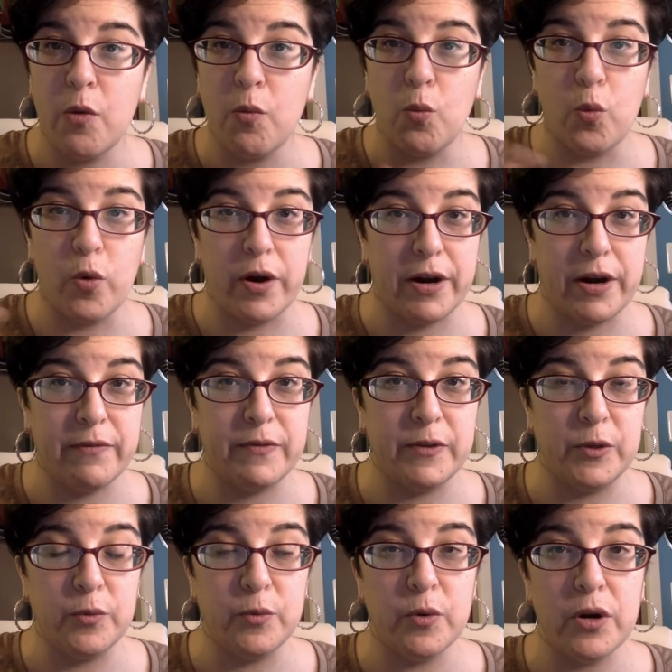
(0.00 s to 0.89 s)
Wherever
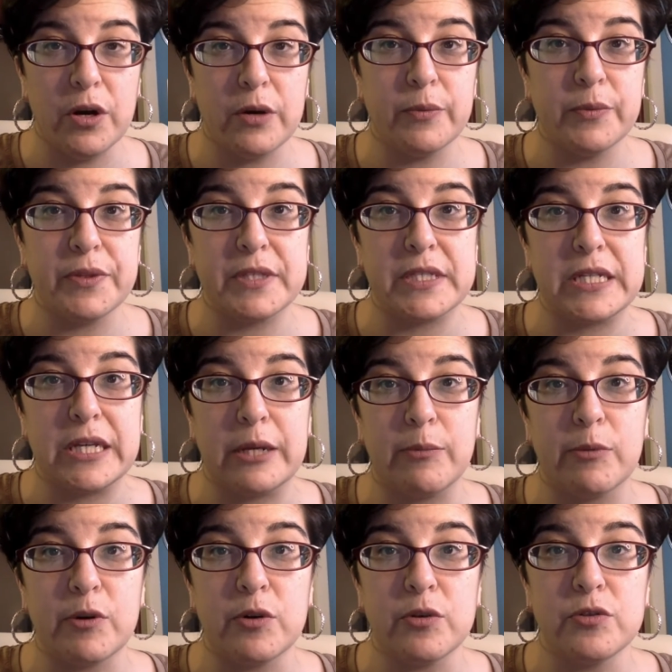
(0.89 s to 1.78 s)
you are when the
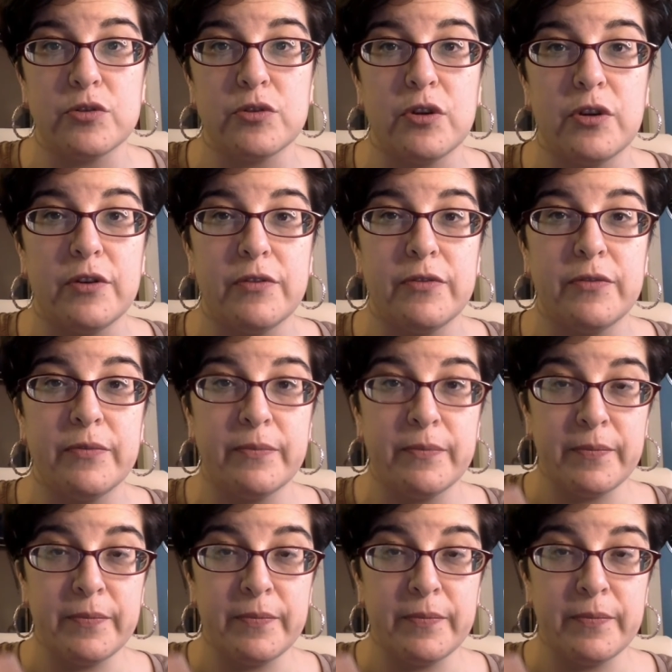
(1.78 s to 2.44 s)
timer goes off,